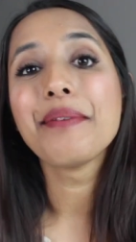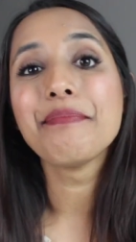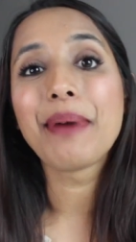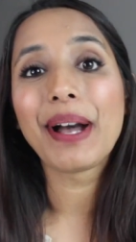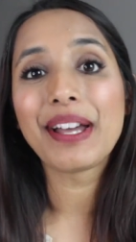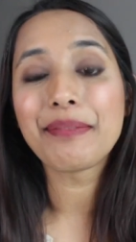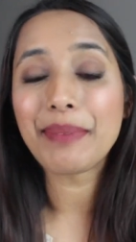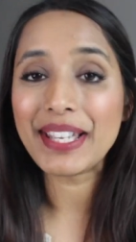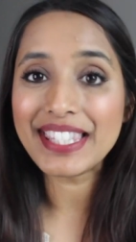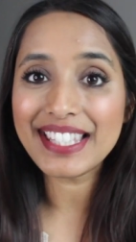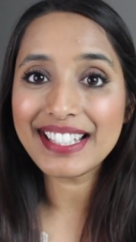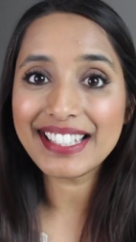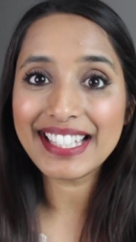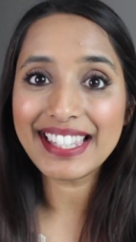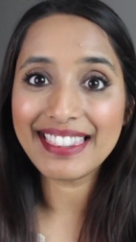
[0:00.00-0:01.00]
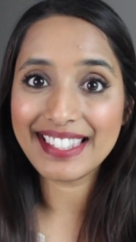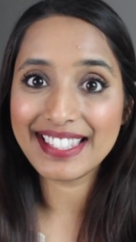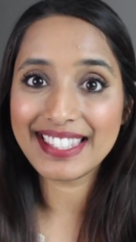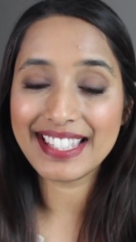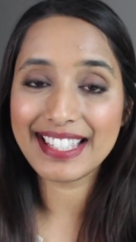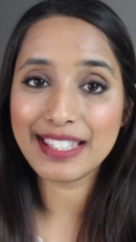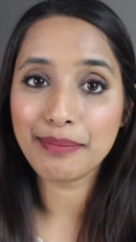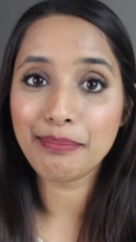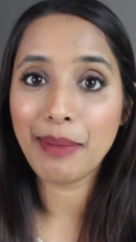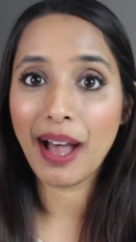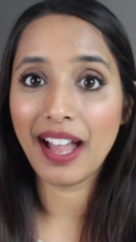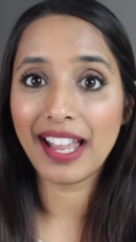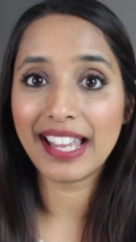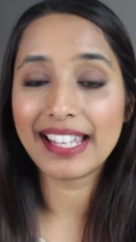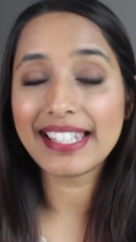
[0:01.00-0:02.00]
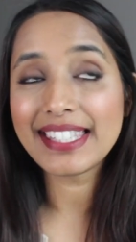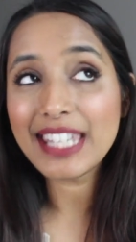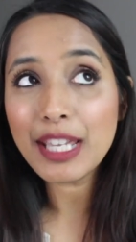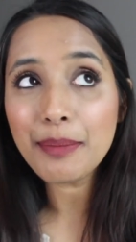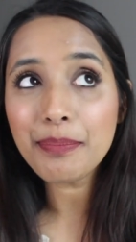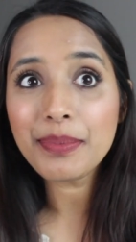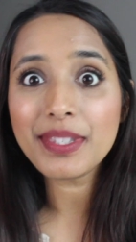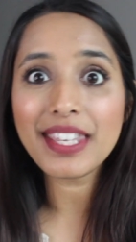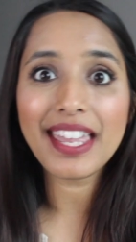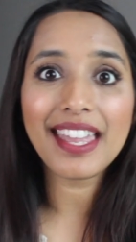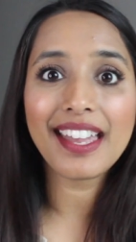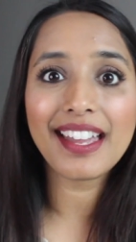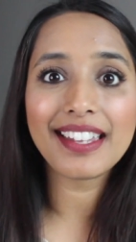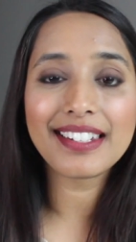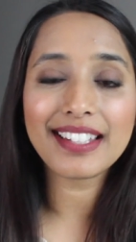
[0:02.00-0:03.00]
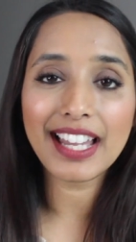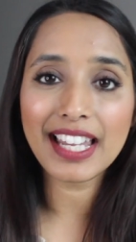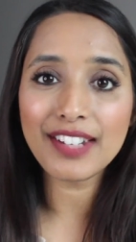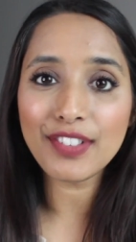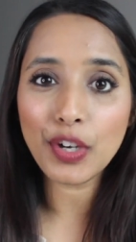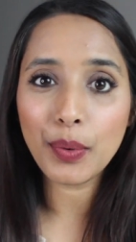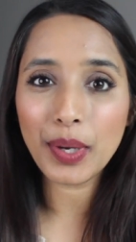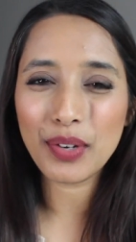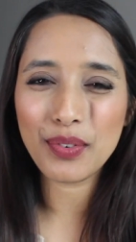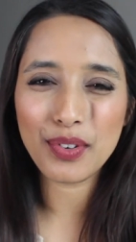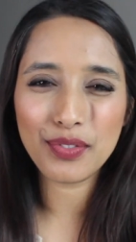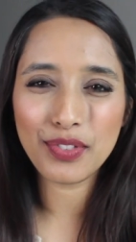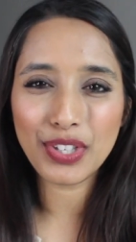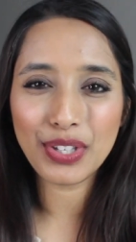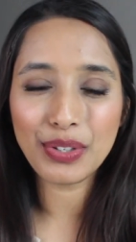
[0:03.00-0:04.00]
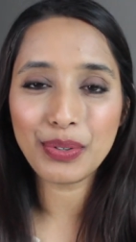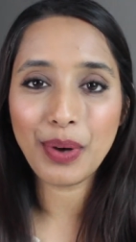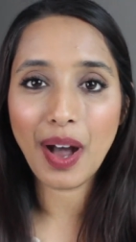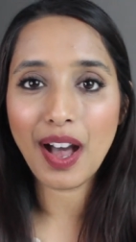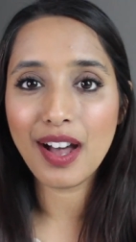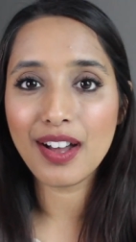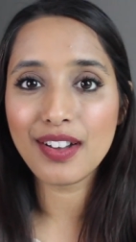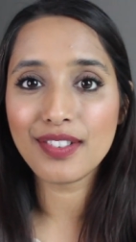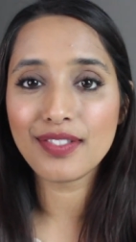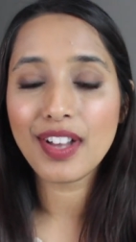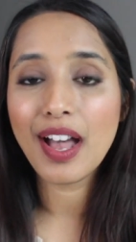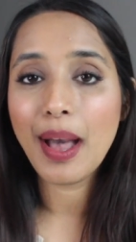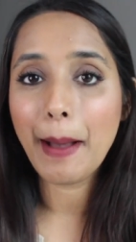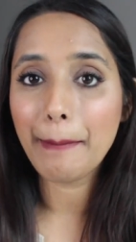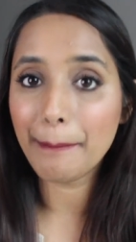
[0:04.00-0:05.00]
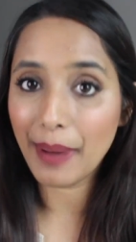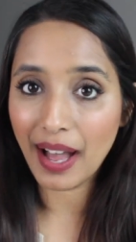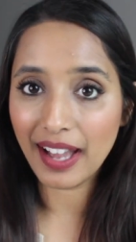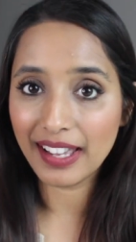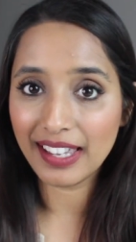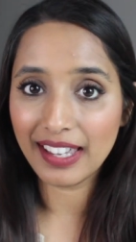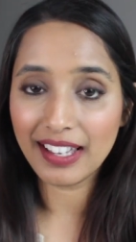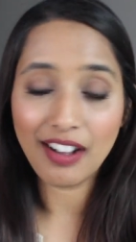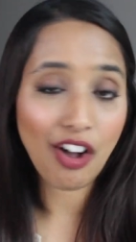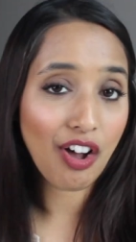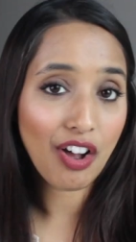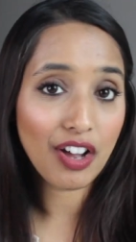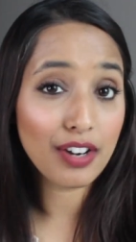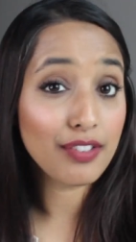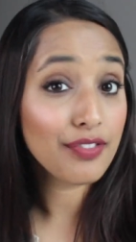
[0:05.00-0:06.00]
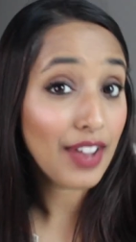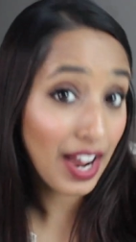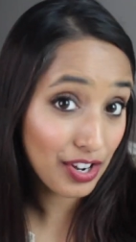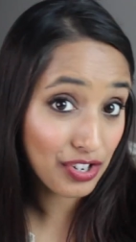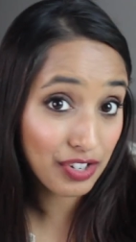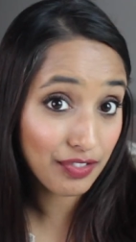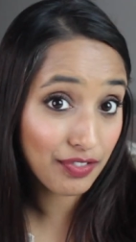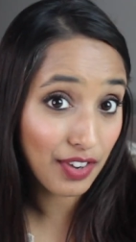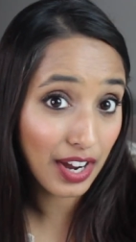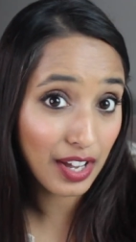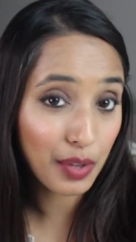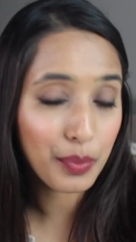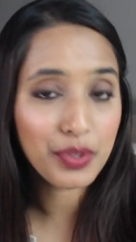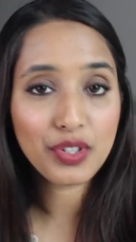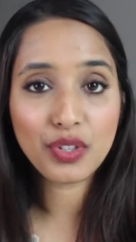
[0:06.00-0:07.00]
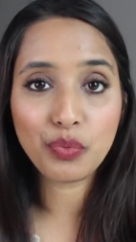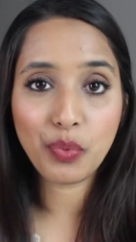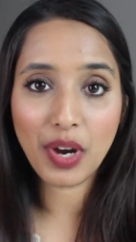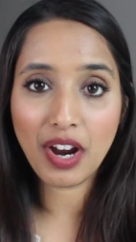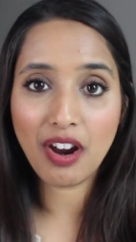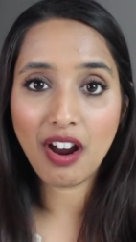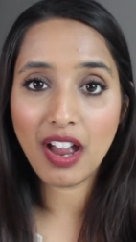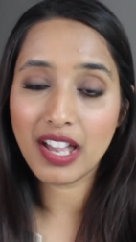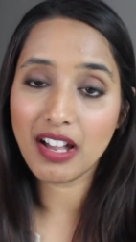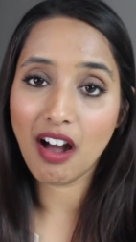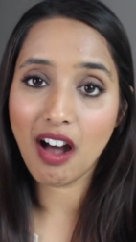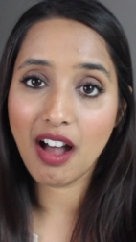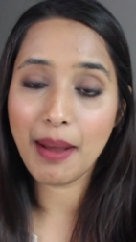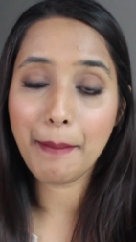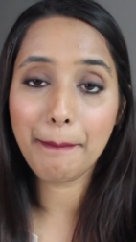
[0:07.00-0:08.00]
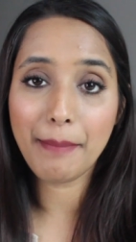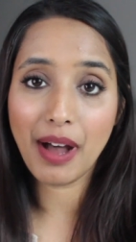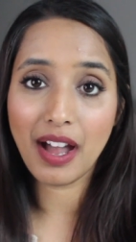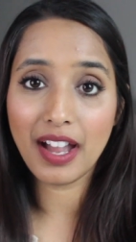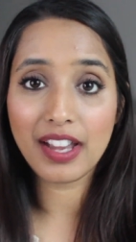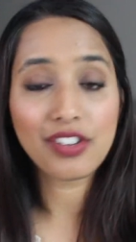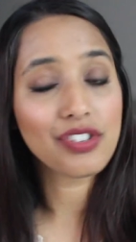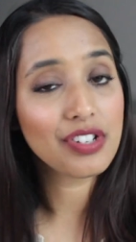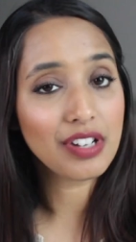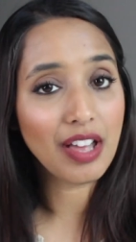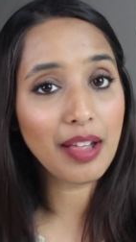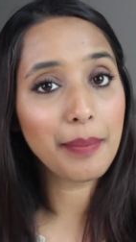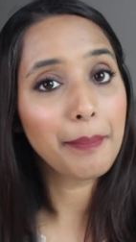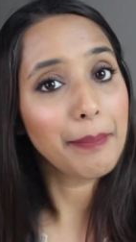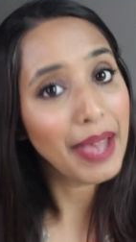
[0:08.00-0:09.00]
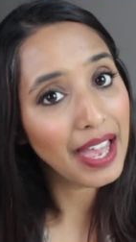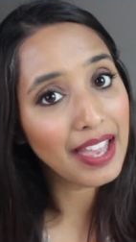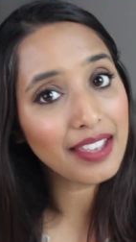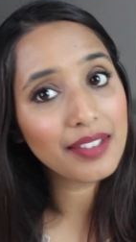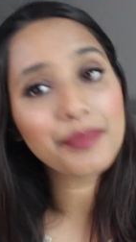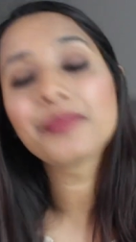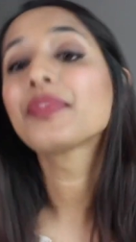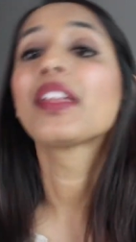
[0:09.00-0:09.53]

But basically this is my tips and kind of a quick review of buying on Fashionphile, which is where I got my Chanel bag.